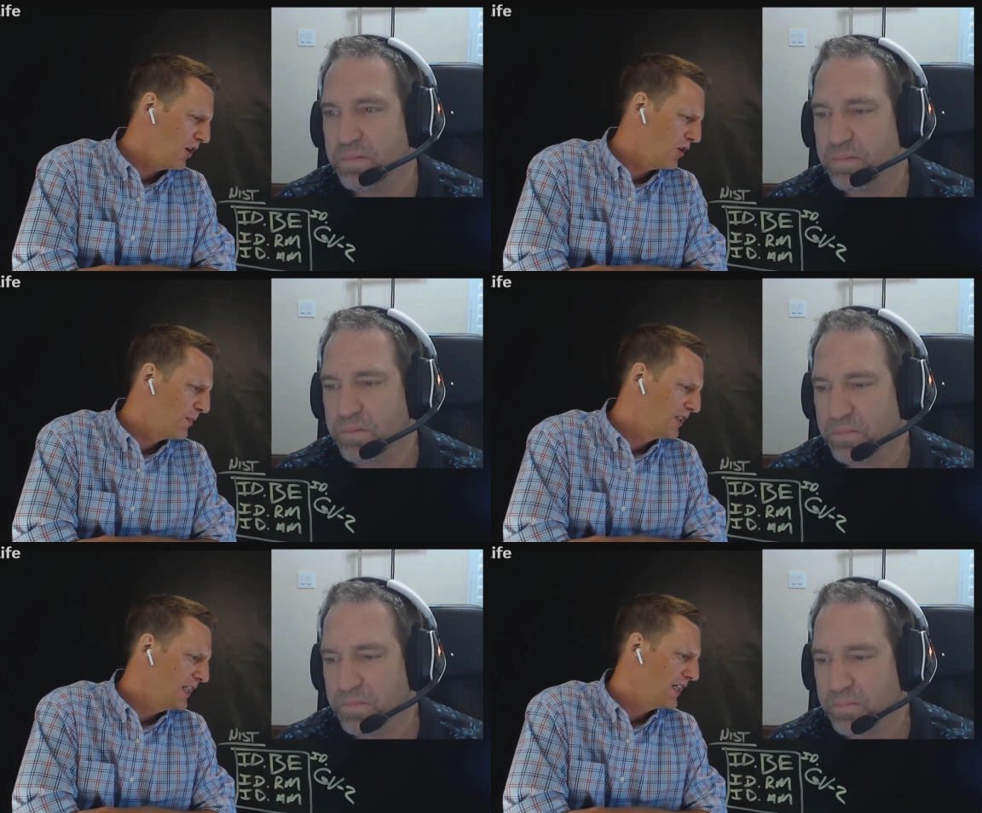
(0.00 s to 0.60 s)
Speaker 1: Oh,
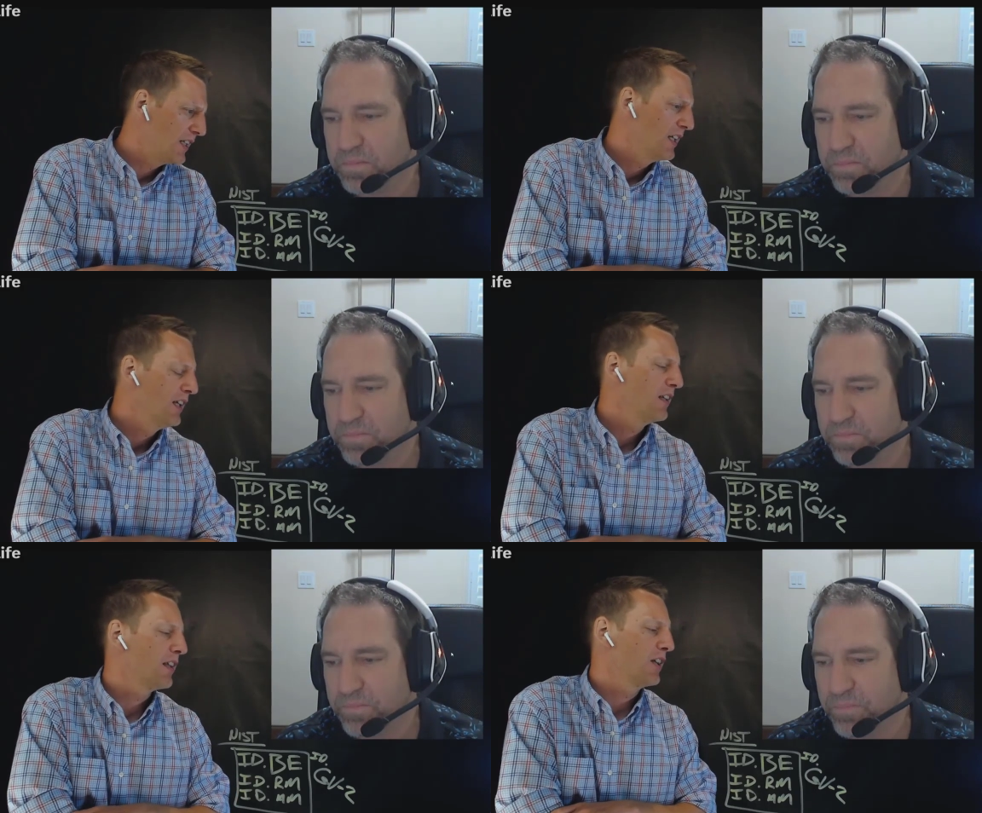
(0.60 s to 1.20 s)
Malik,
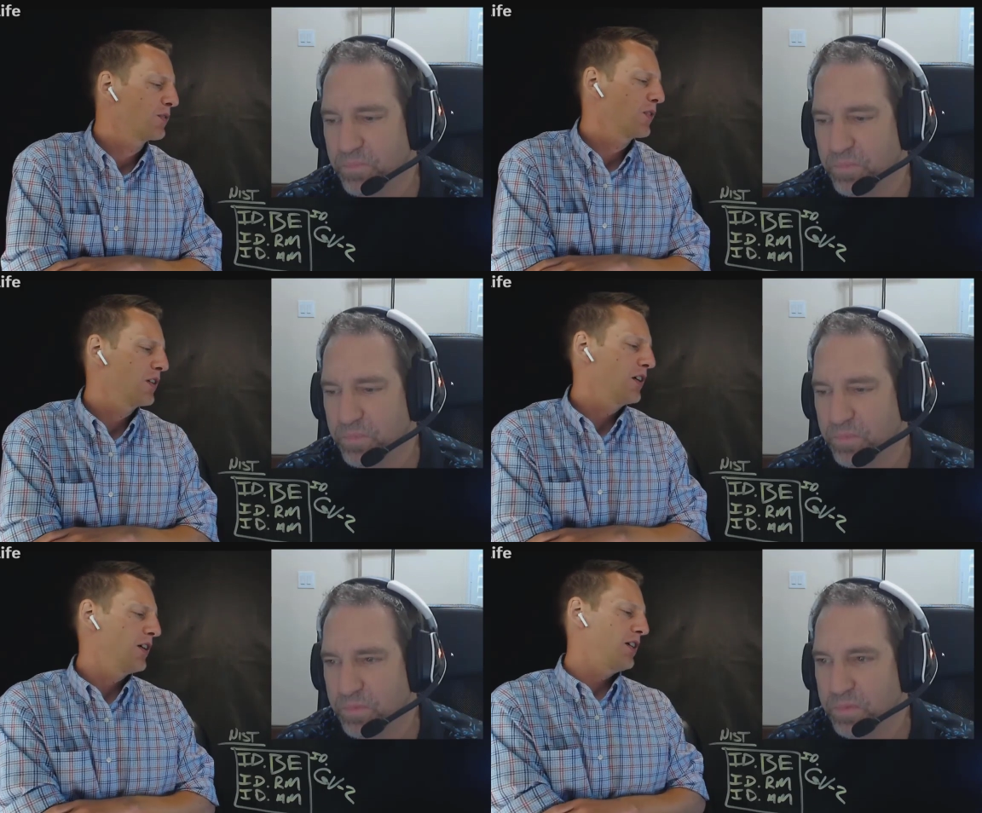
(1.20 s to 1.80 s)
thanks
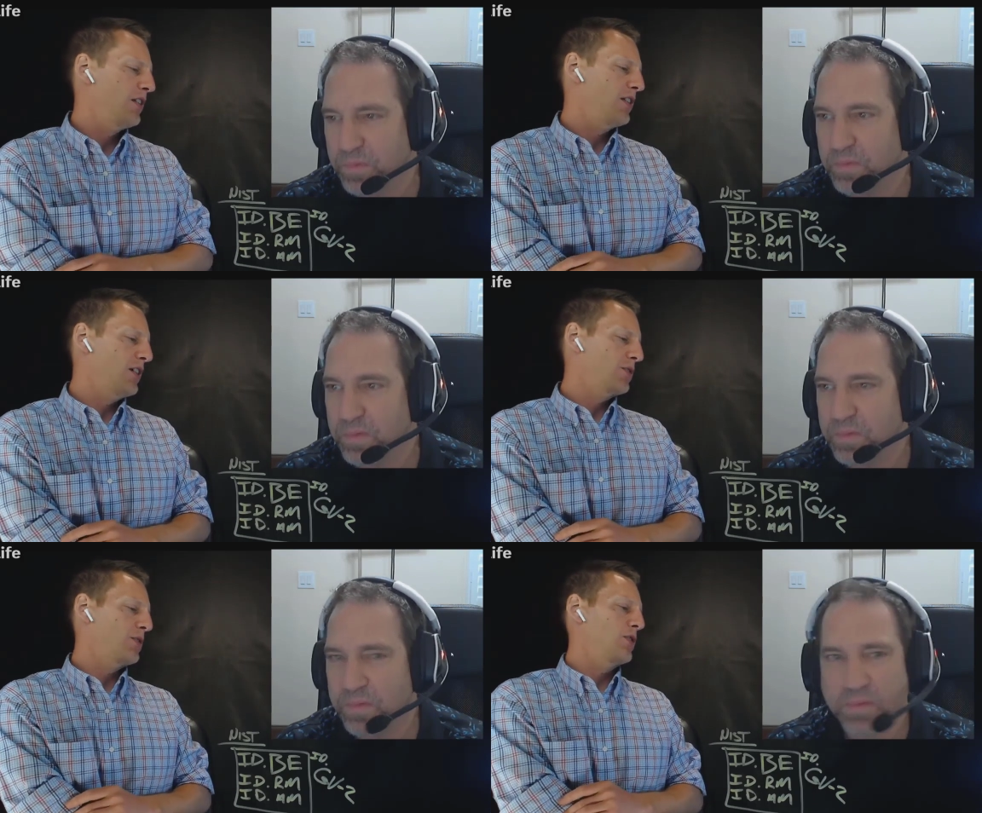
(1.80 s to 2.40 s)
for uh,
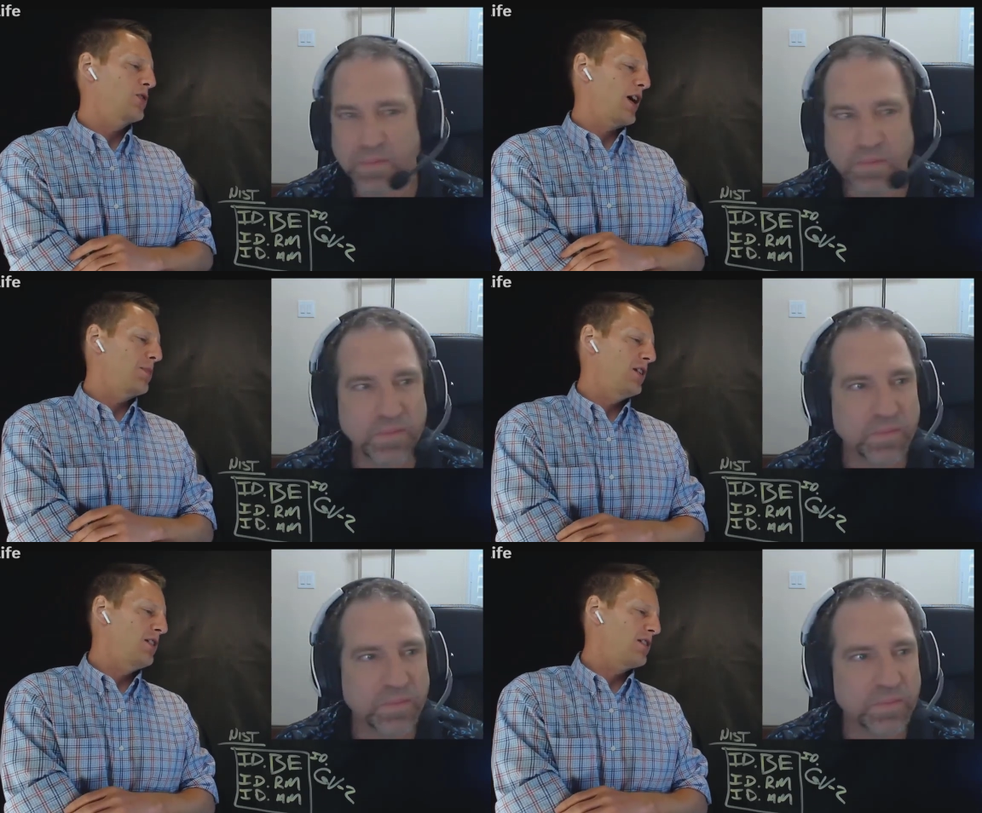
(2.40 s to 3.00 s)
thanks for
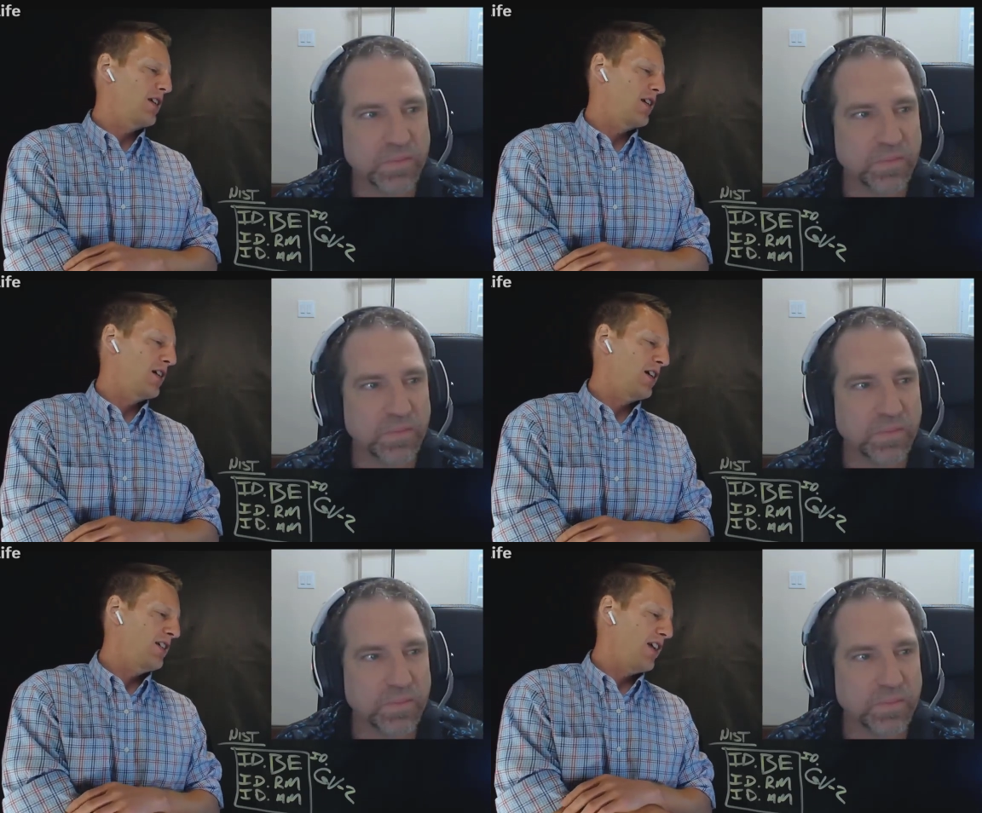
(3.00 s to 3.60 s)
dropping in, saying
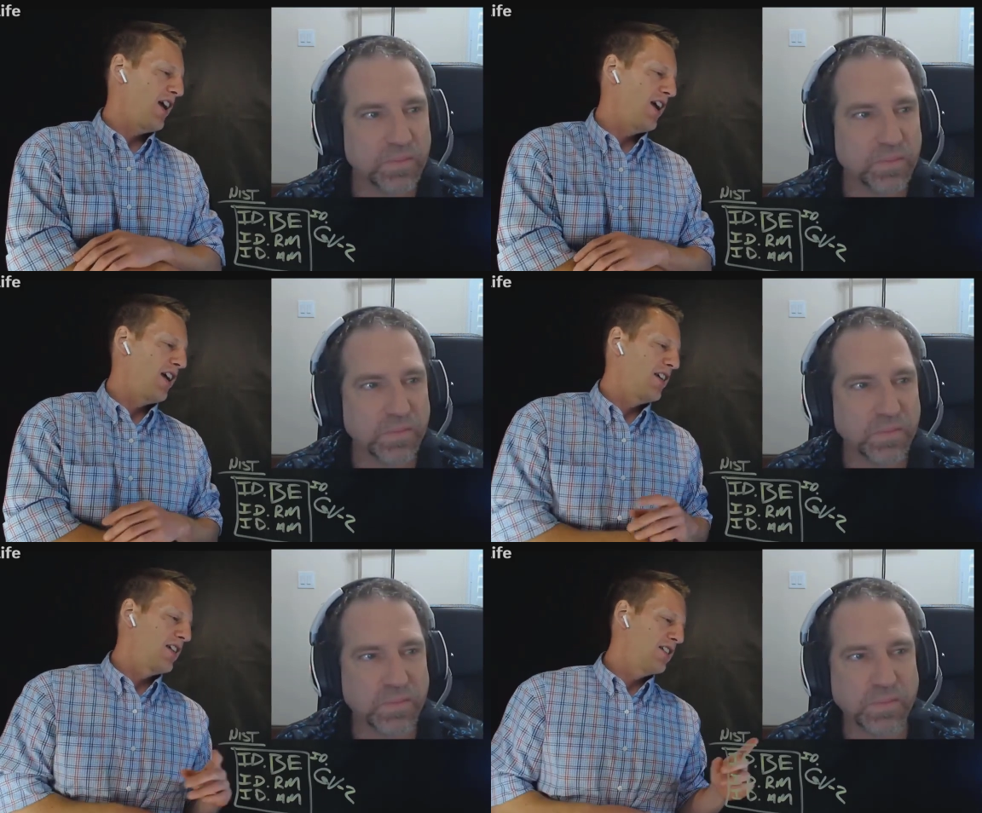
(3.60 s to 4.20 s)
hi,
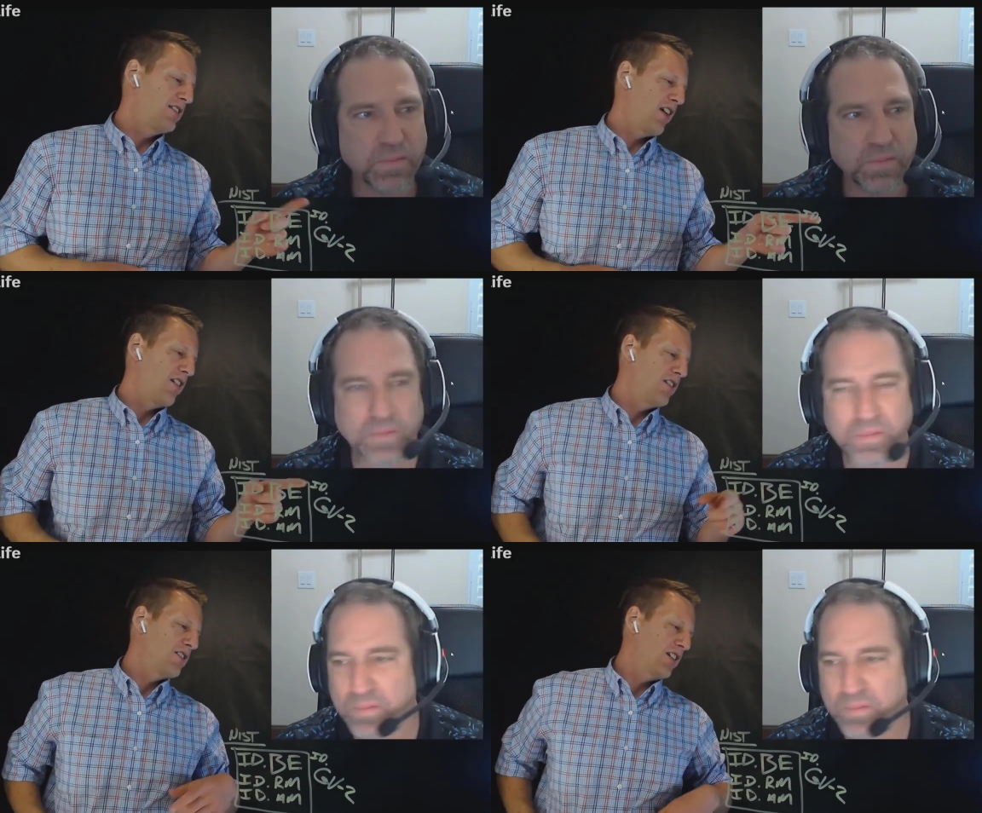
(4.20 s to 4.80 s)
and
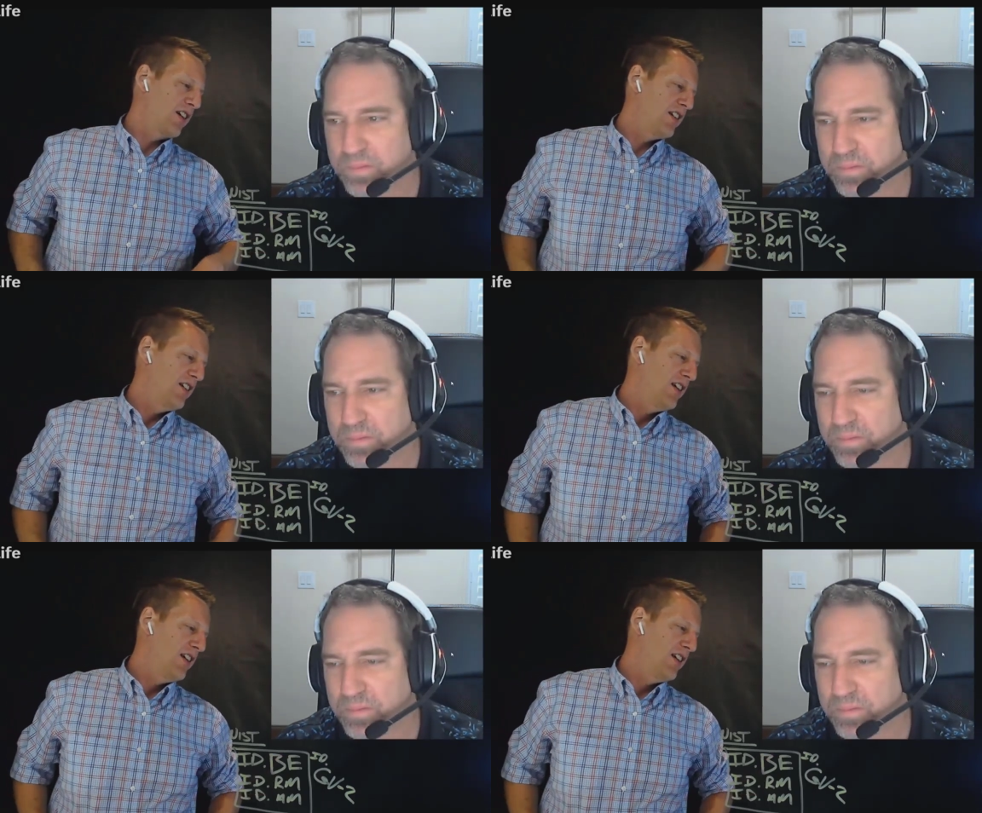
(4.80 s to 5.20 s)
Terrence again.